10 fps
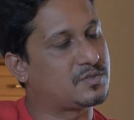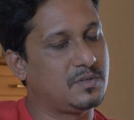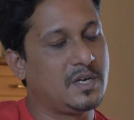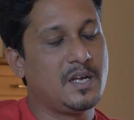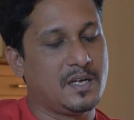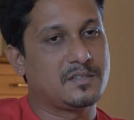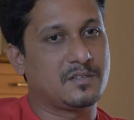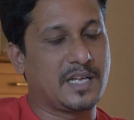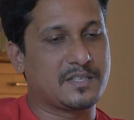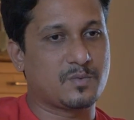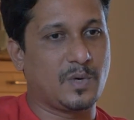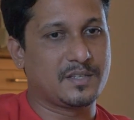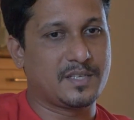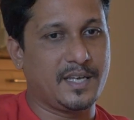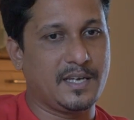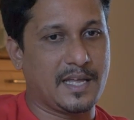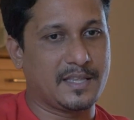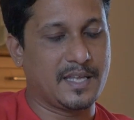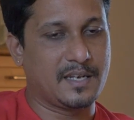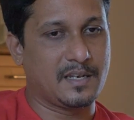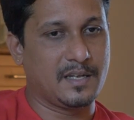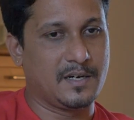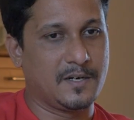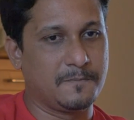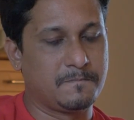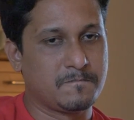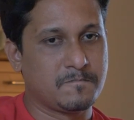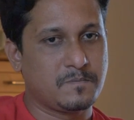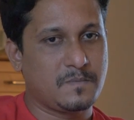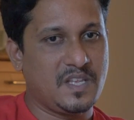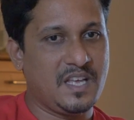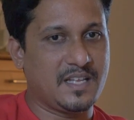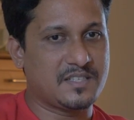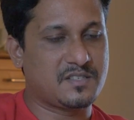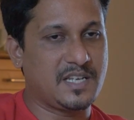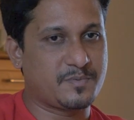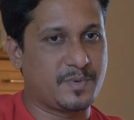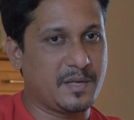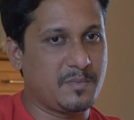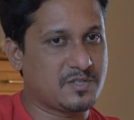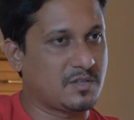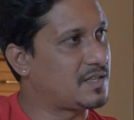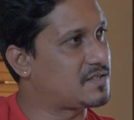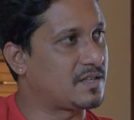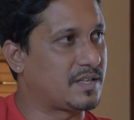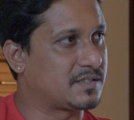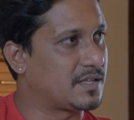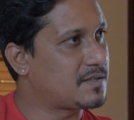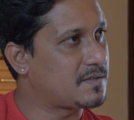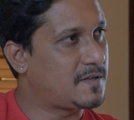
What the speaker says: So that's one thing, and then yeah, that's pretty much on the aesthetics here.